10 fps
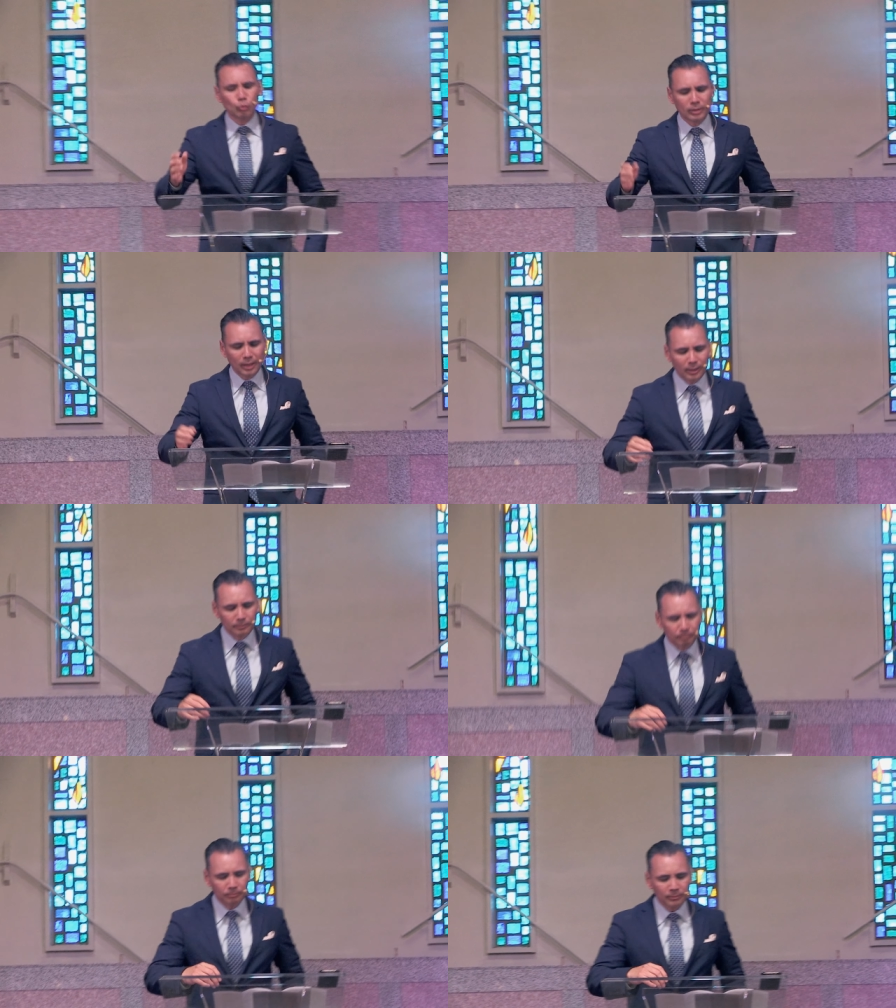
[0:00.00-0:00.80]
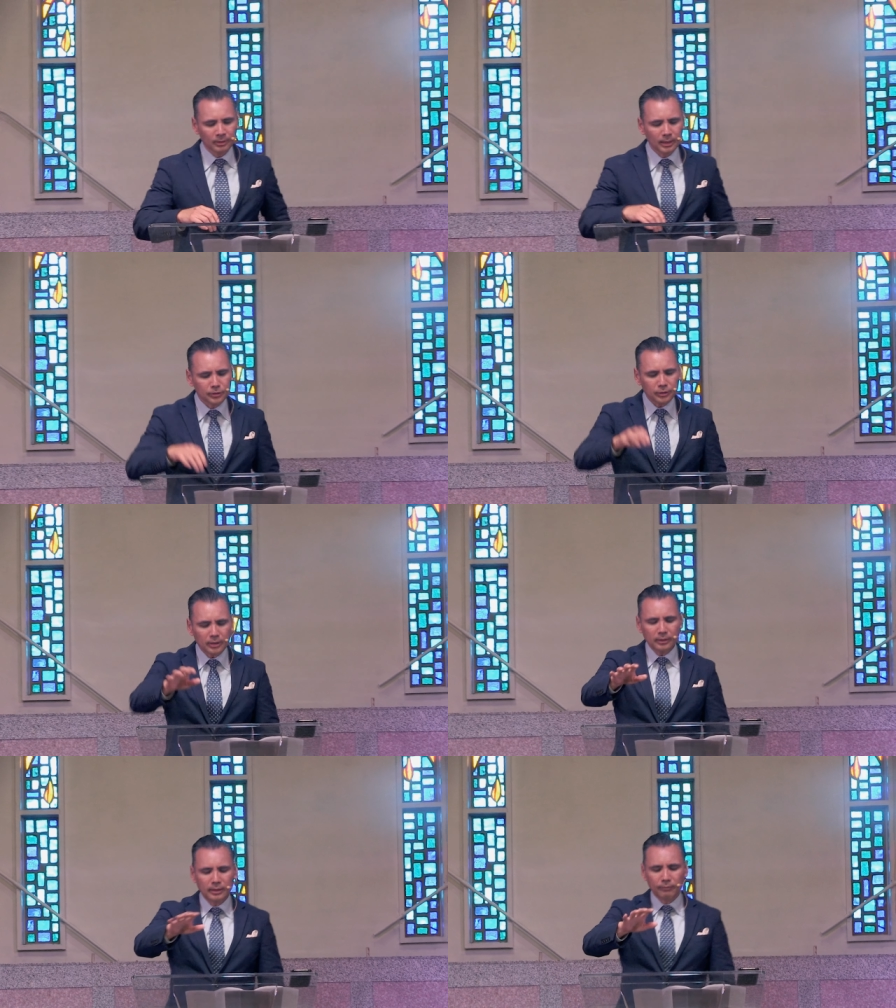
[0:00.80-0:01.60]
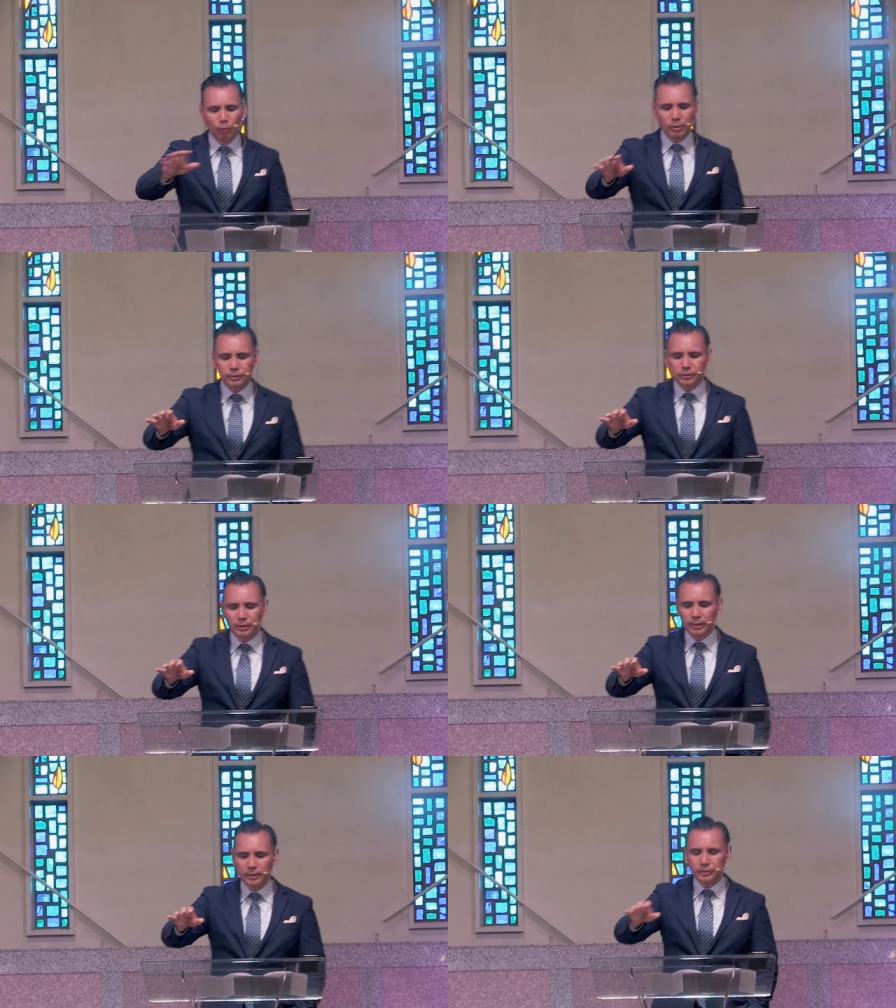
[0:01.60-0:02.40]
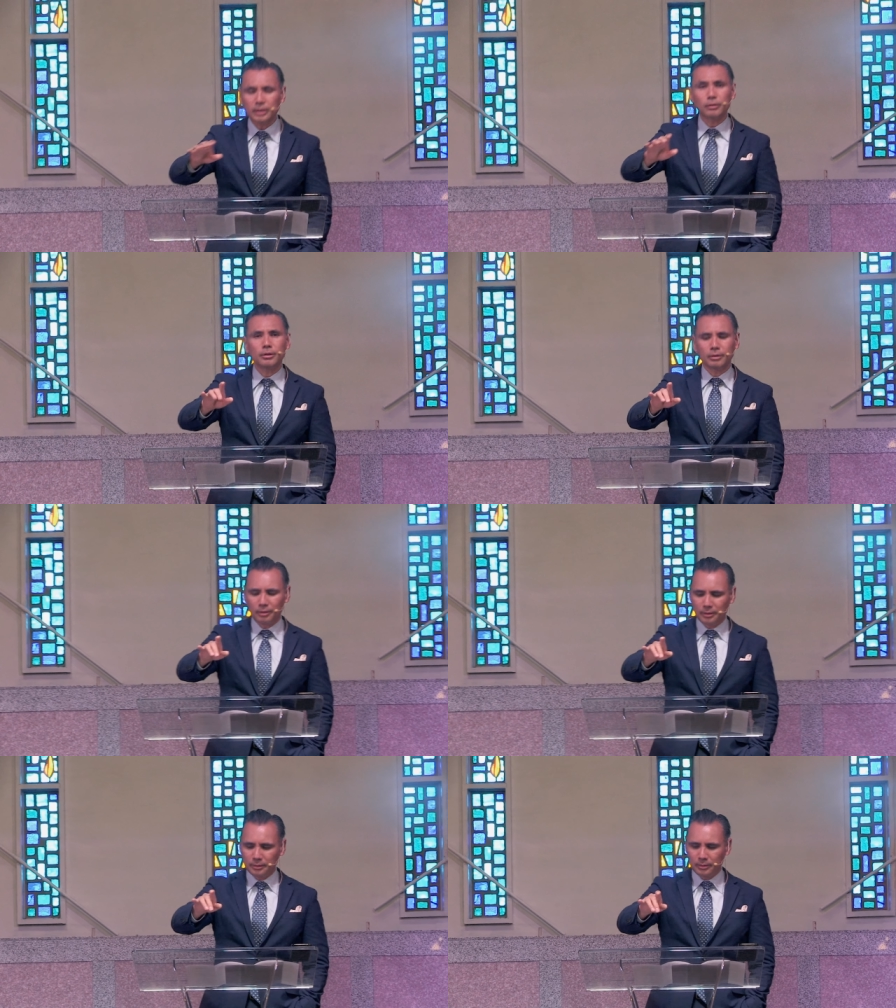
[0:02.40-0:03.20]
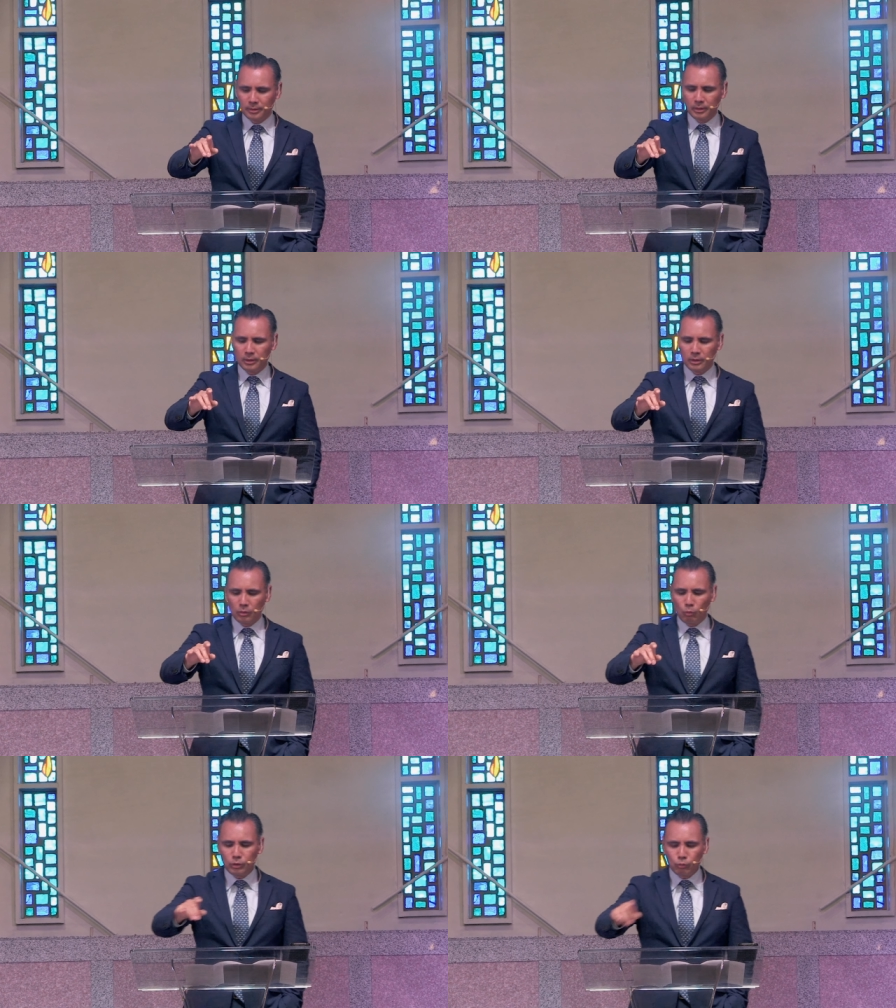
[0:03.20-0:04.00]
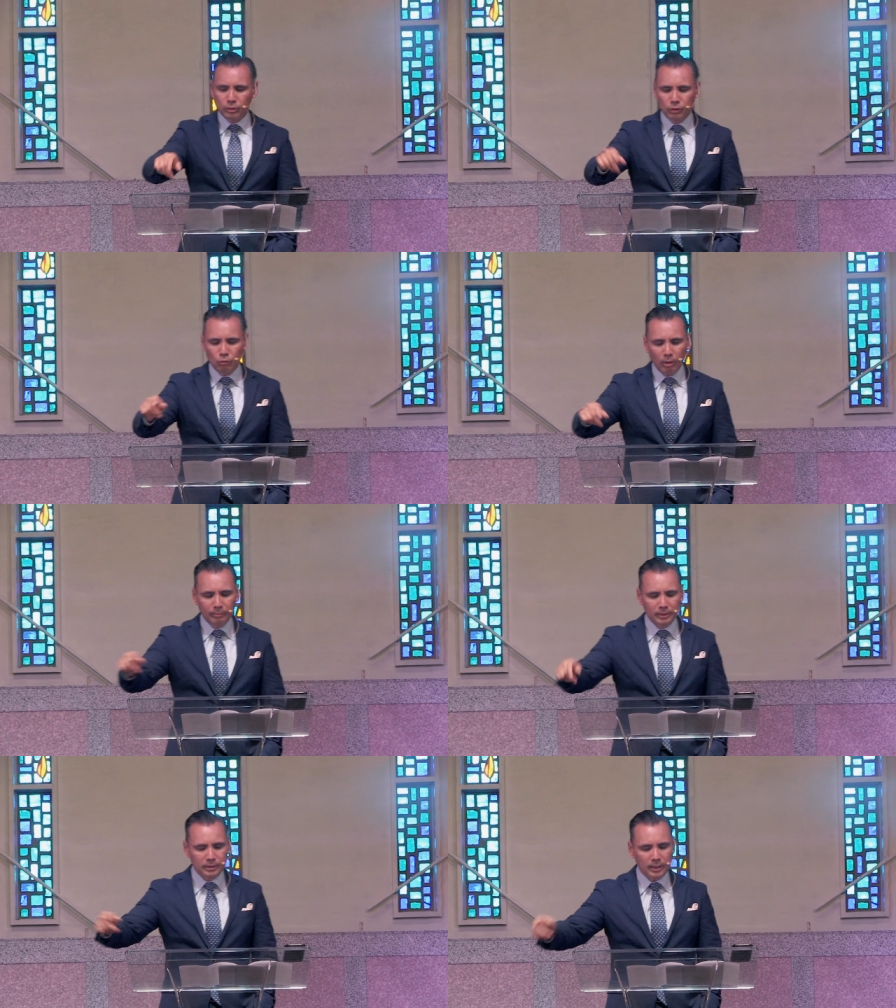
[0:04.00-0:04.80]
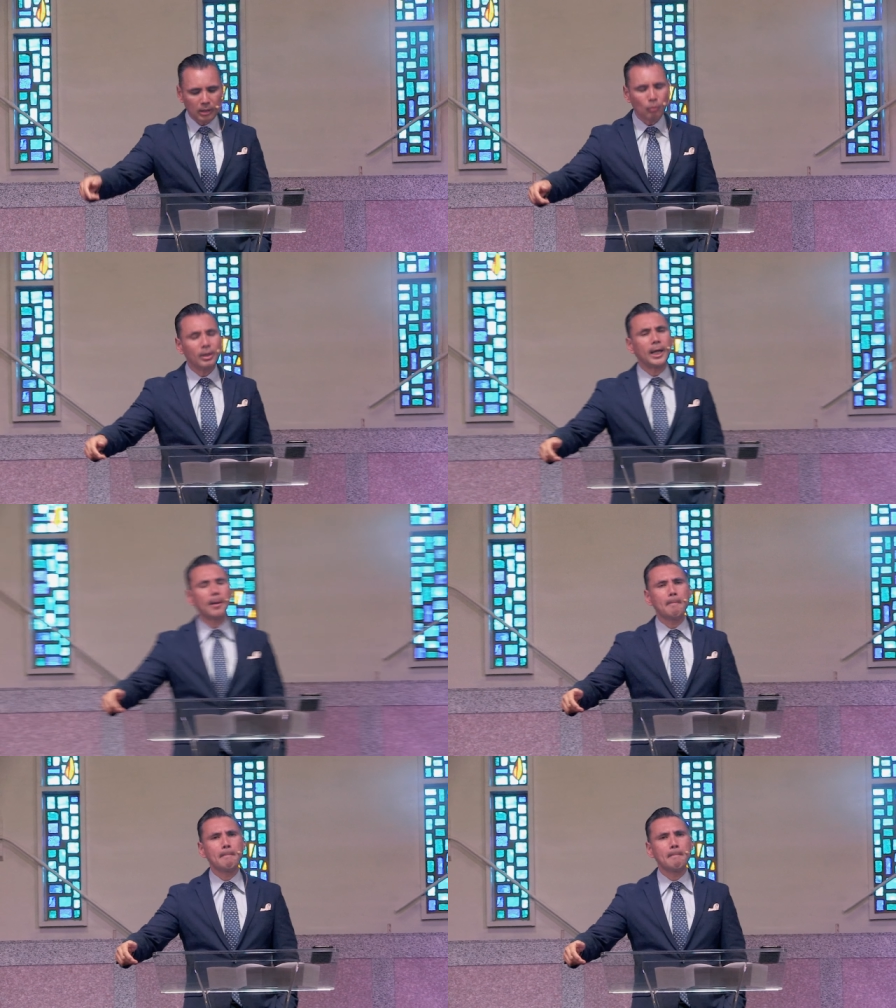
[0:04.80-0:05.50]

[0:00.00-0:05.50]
went on. And suddenly, a voice said to her heart, Which one do you want me to take away?